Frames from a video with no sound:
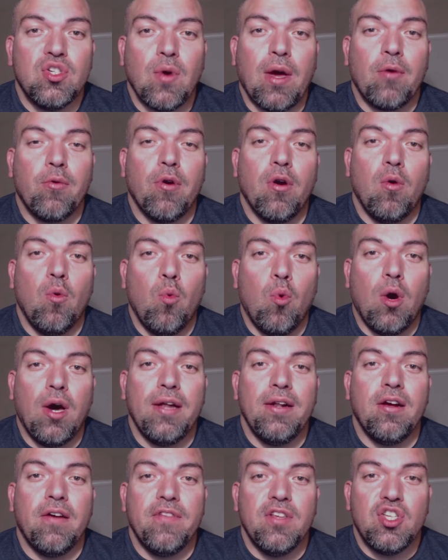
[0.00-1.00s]
So I wrote
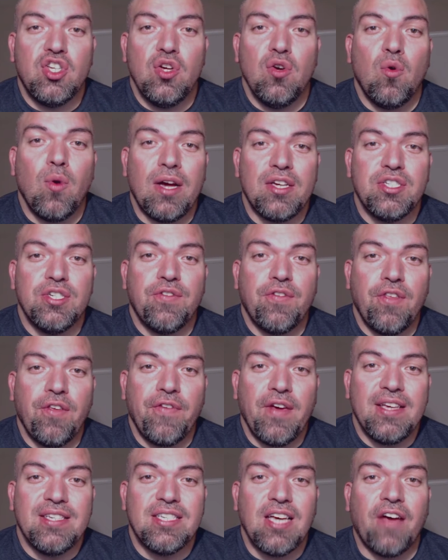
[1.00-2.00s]
one of the two questions for the
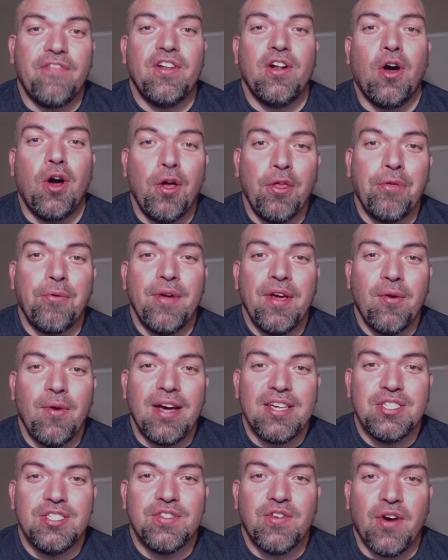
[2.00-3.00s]
face-off and all three
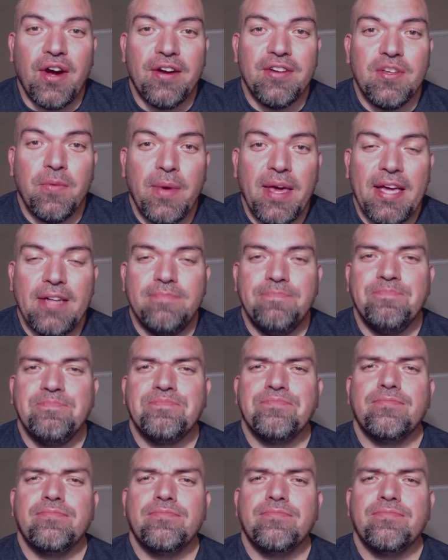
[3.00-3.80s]
questions for Iron Debate.